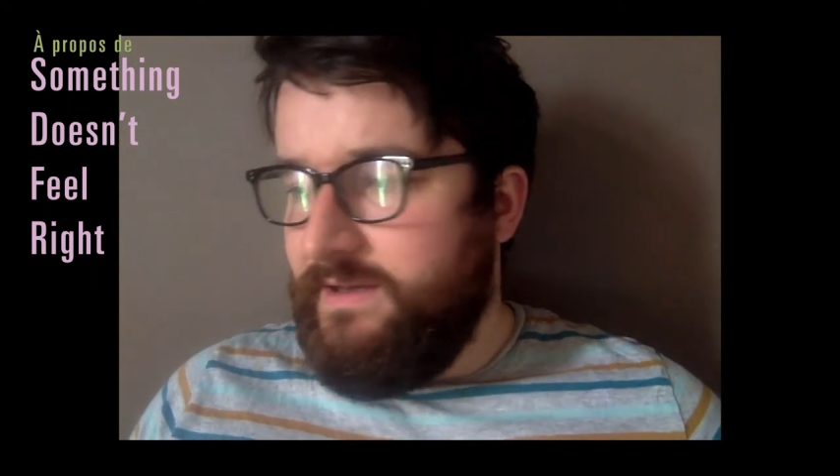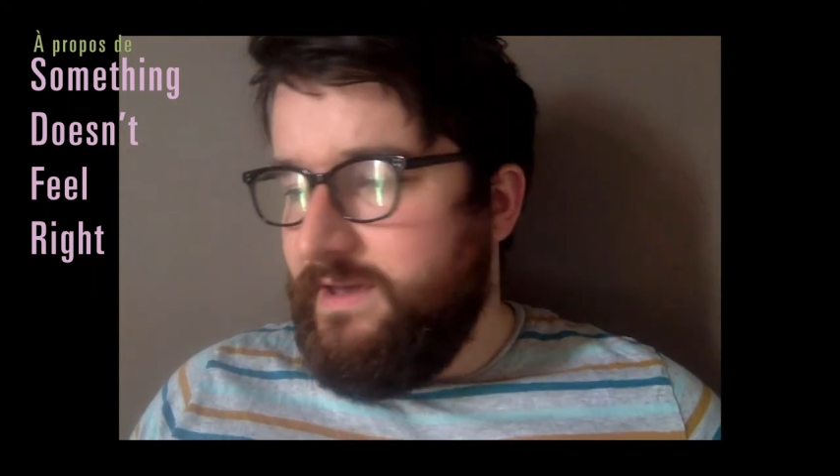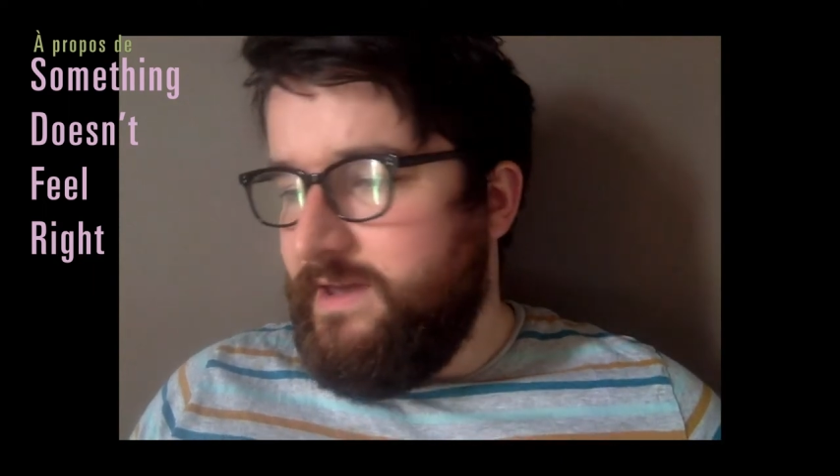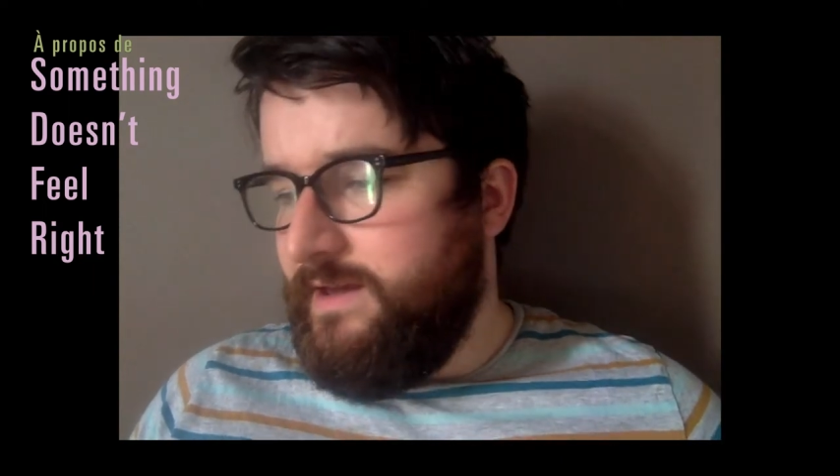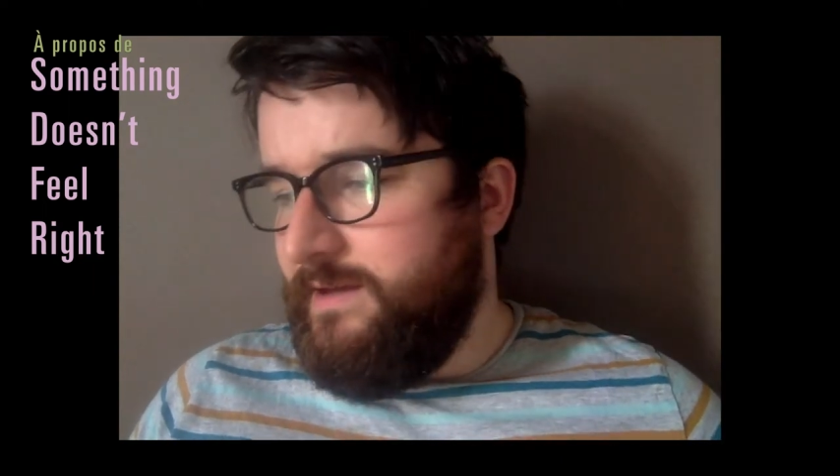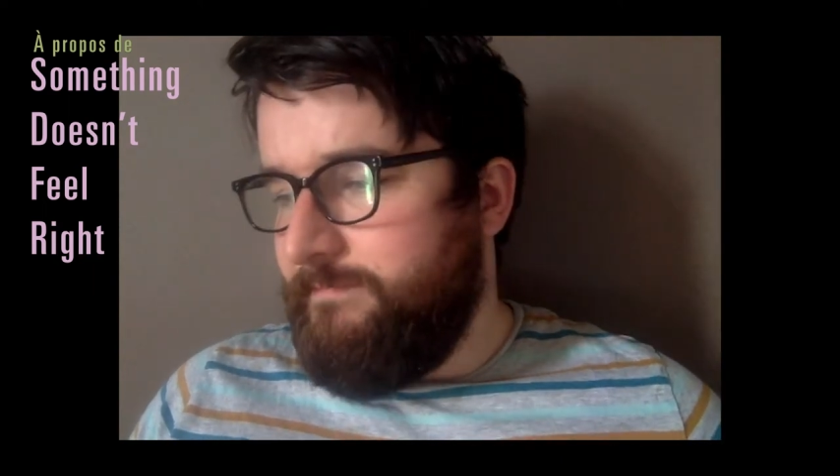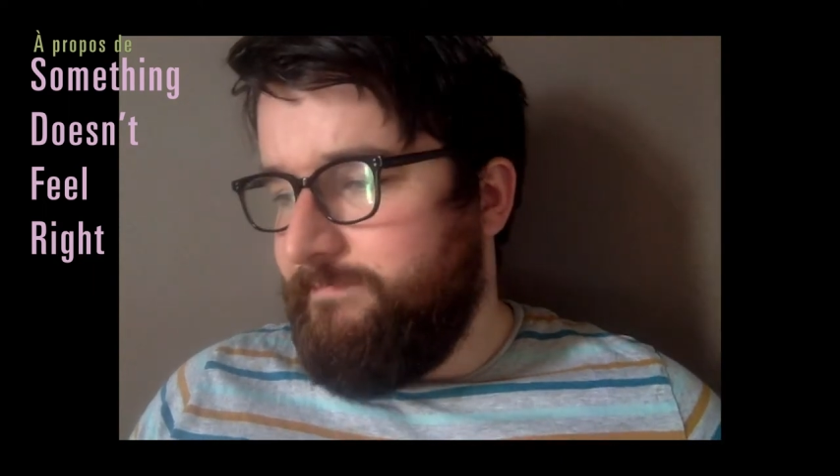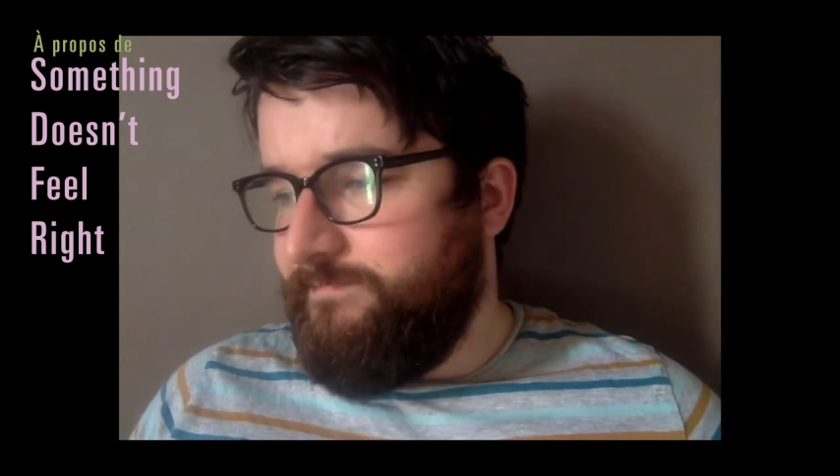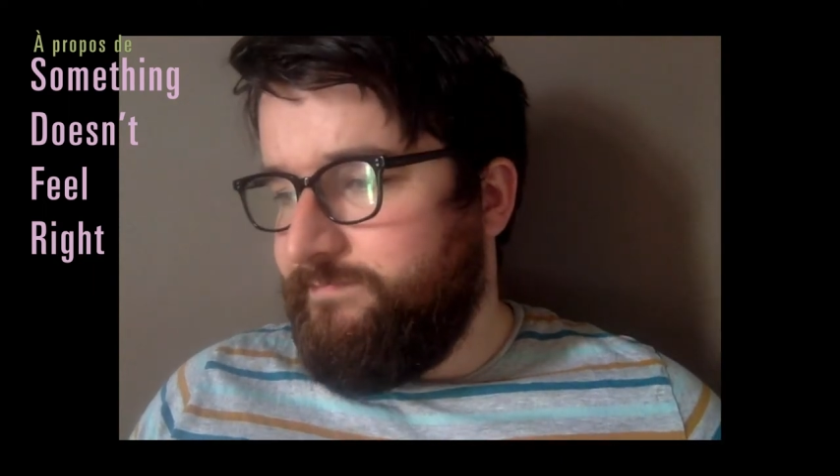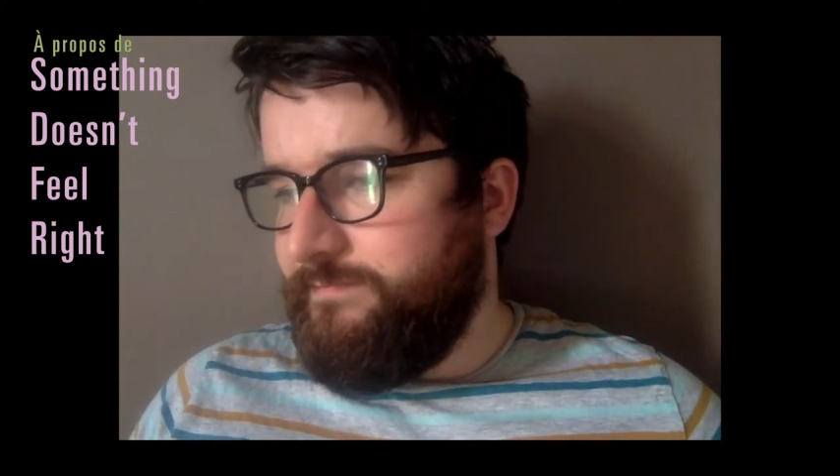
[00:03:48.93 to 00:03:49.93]

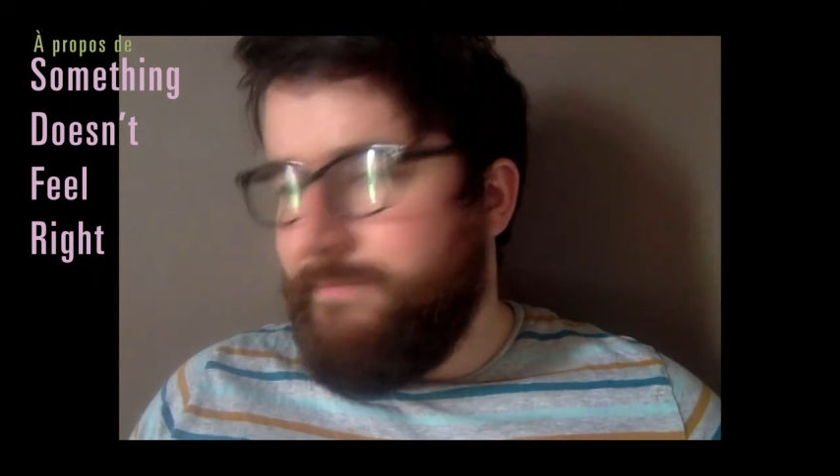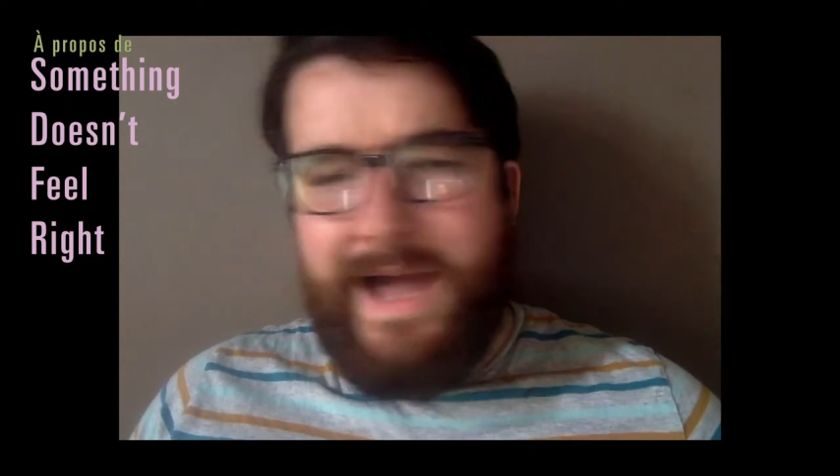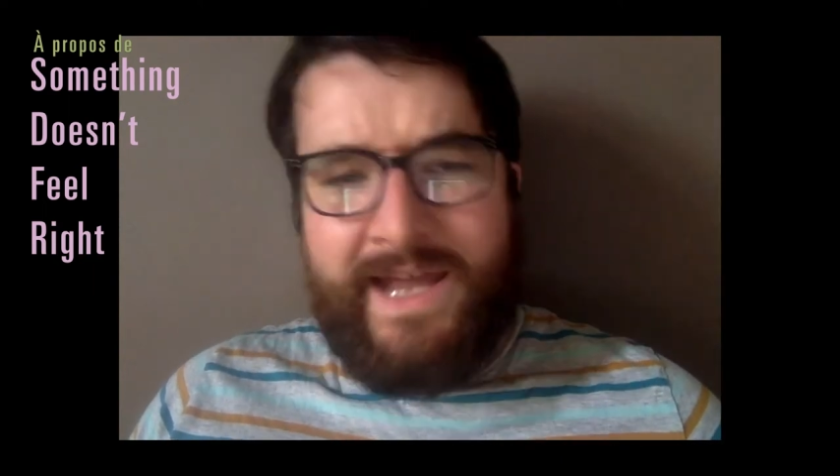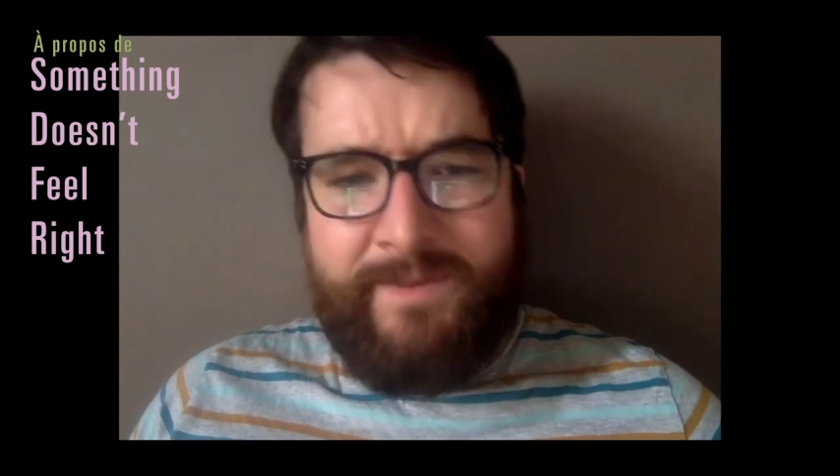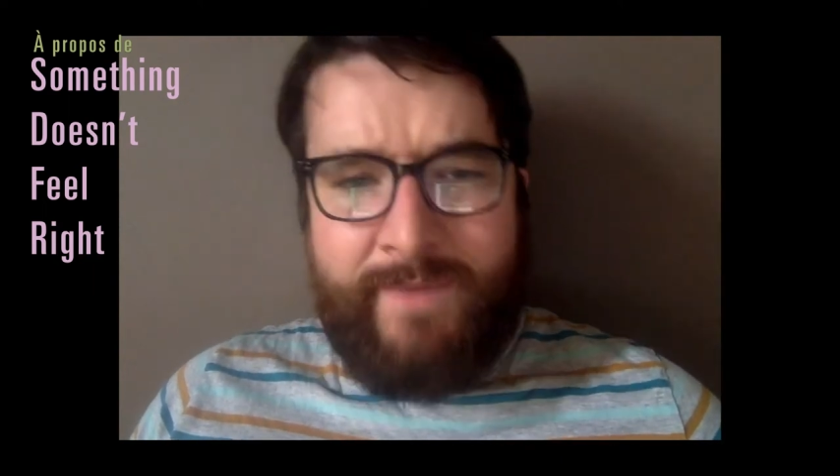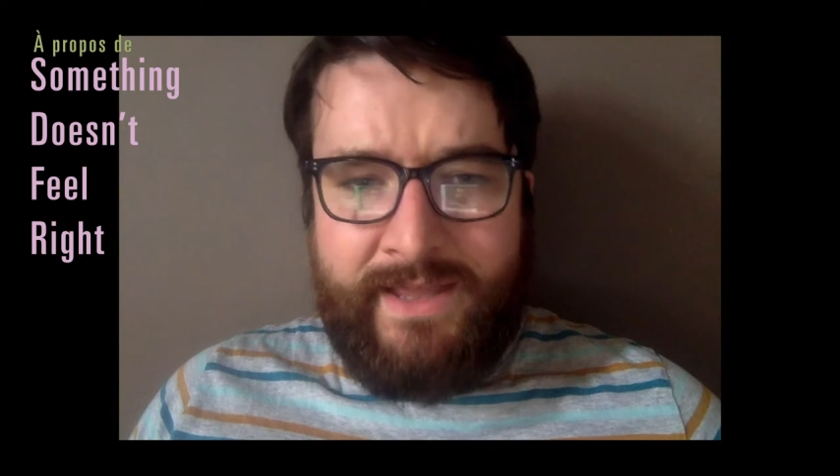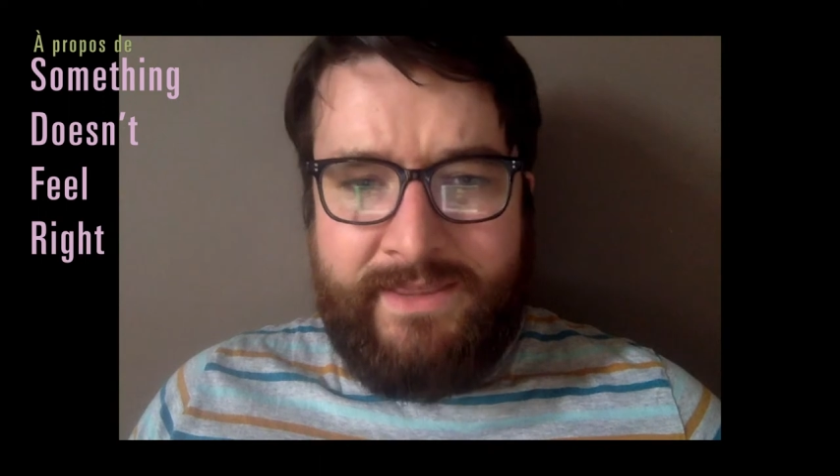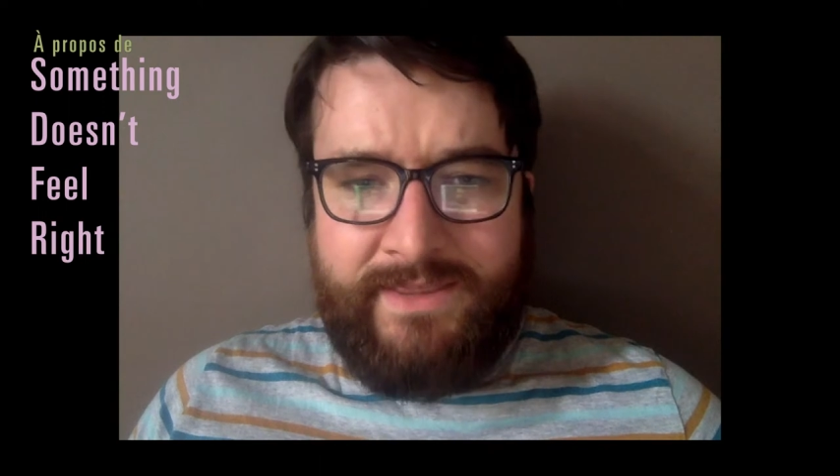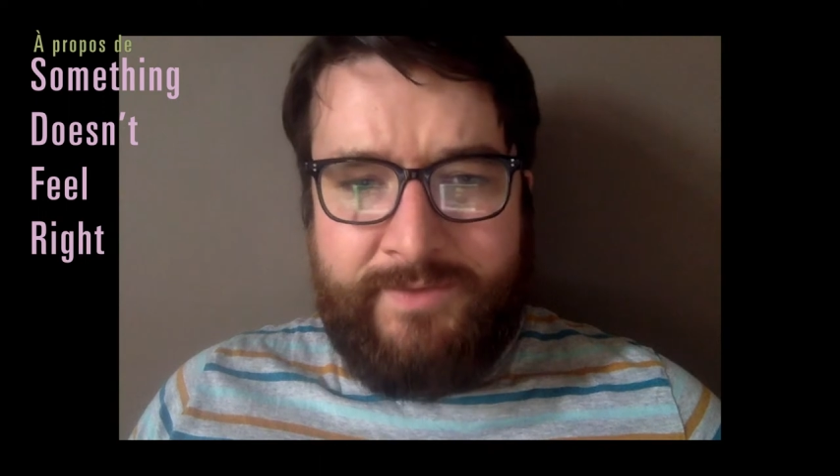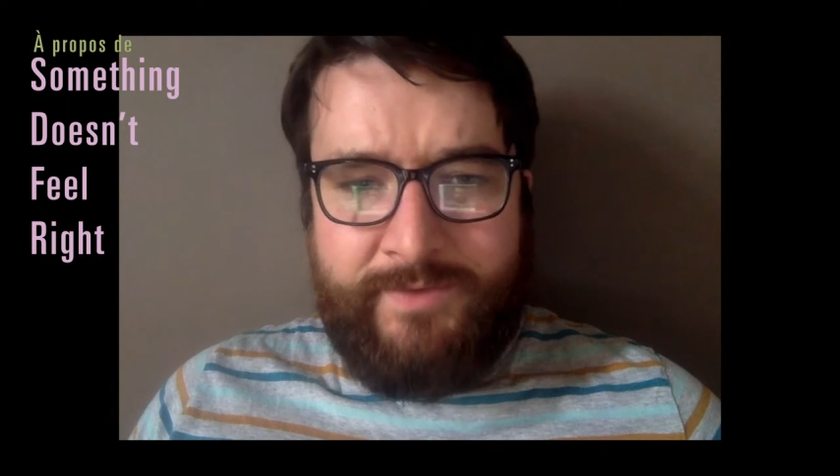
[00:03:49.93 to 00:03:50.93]
the
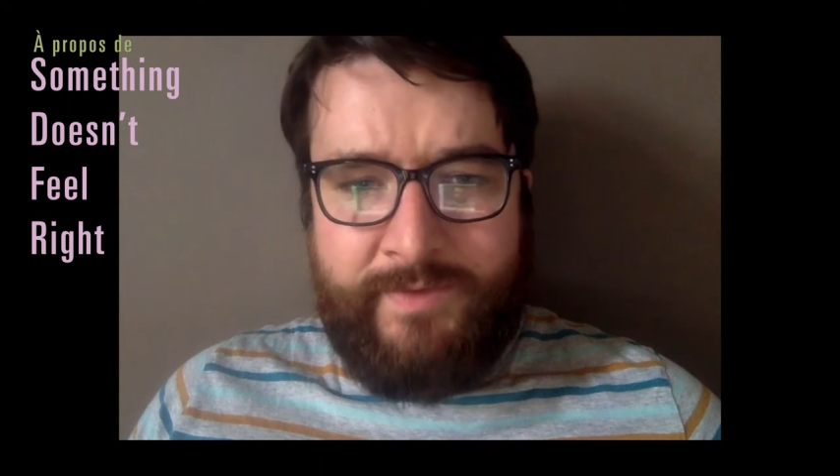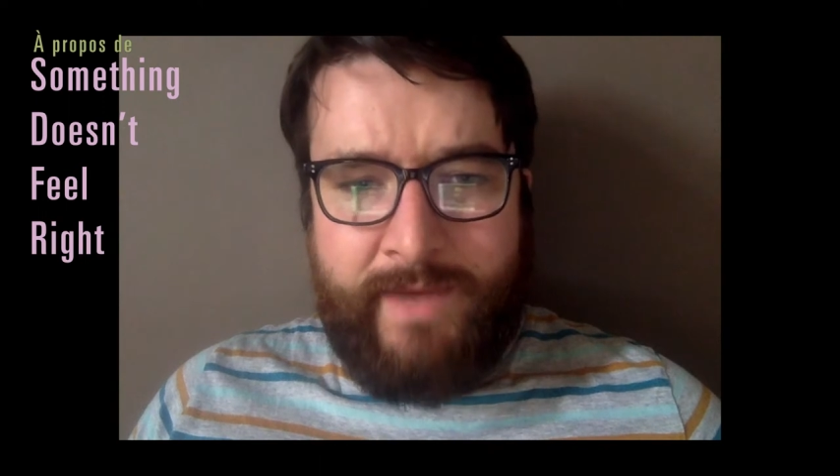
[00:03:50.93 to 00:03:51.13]
movie